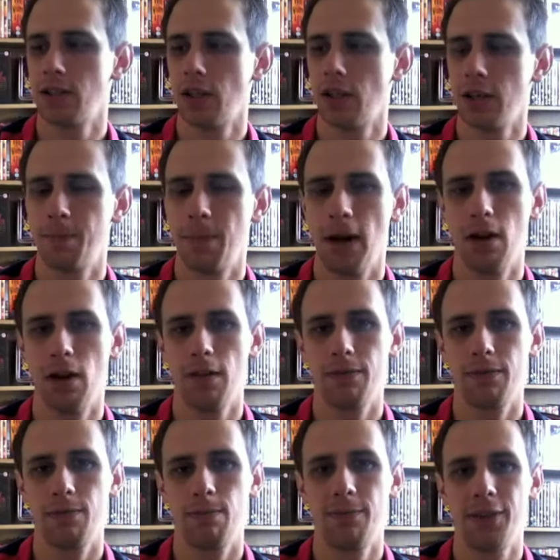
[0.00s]
so it's better
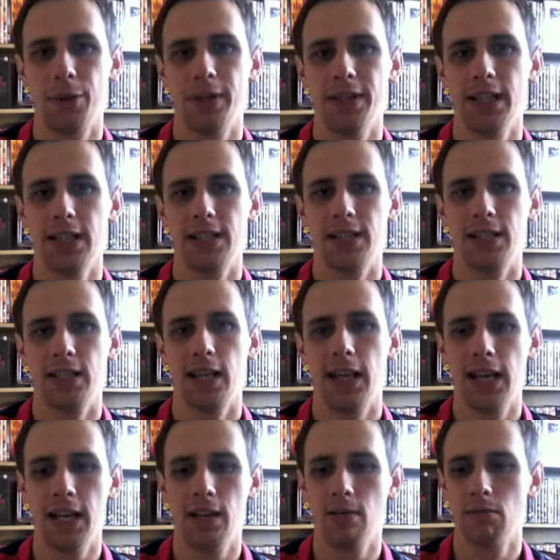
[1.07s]
off viewing this
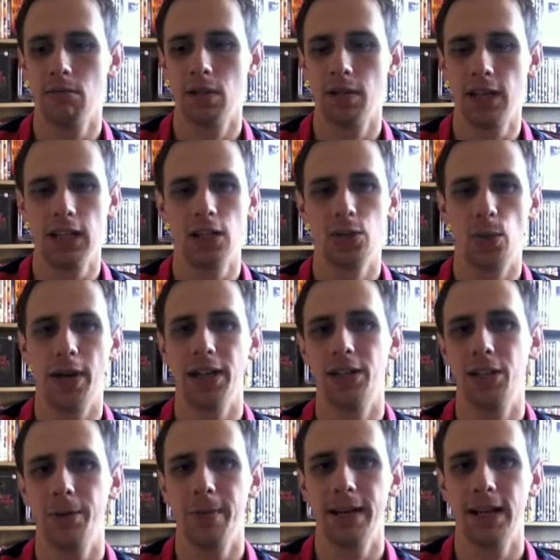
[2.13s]
in the little
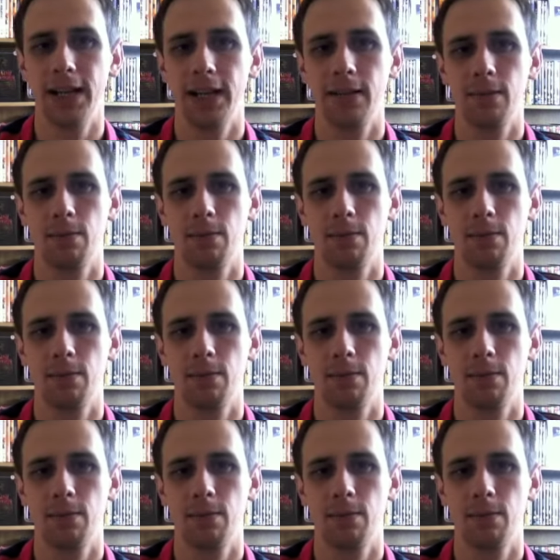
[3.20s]
22-minute